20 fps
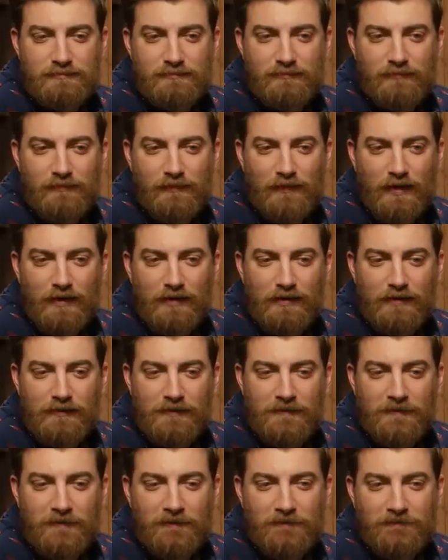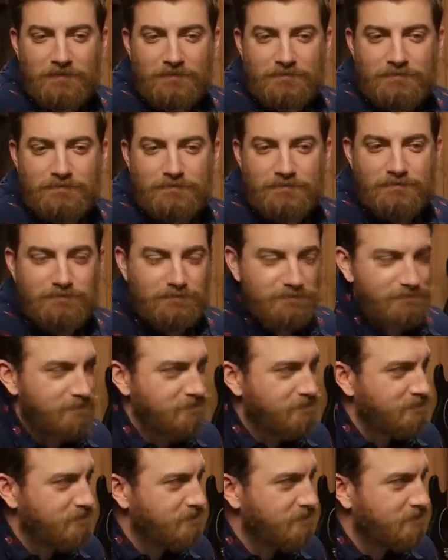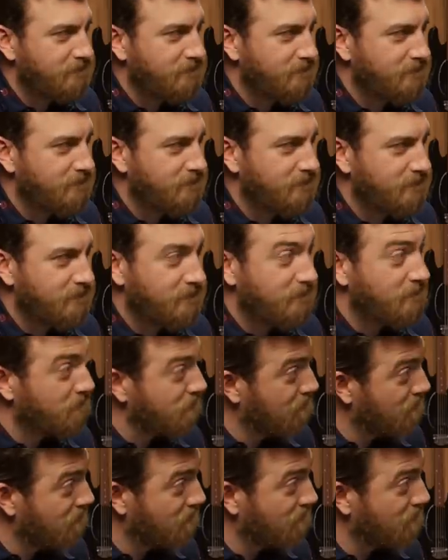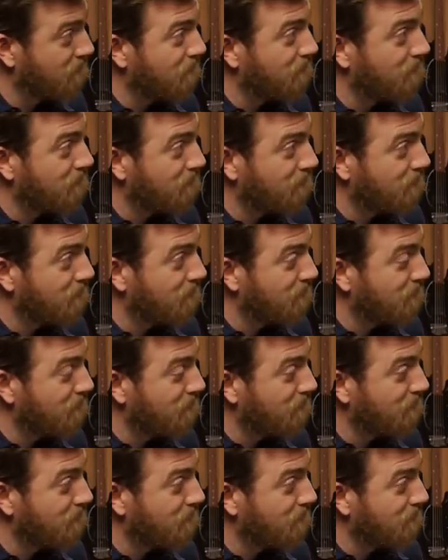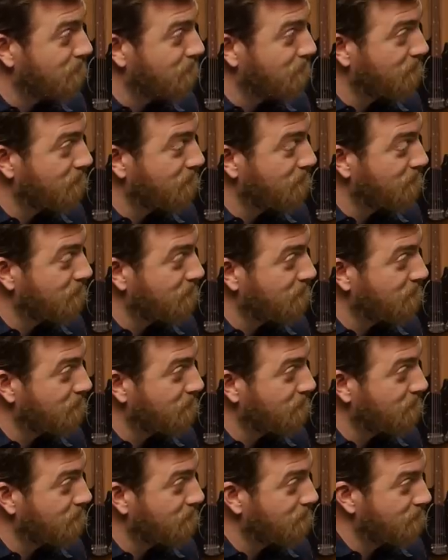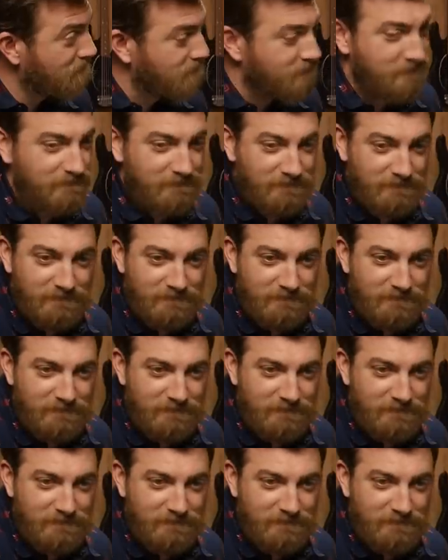No words are spoken by the person on screen.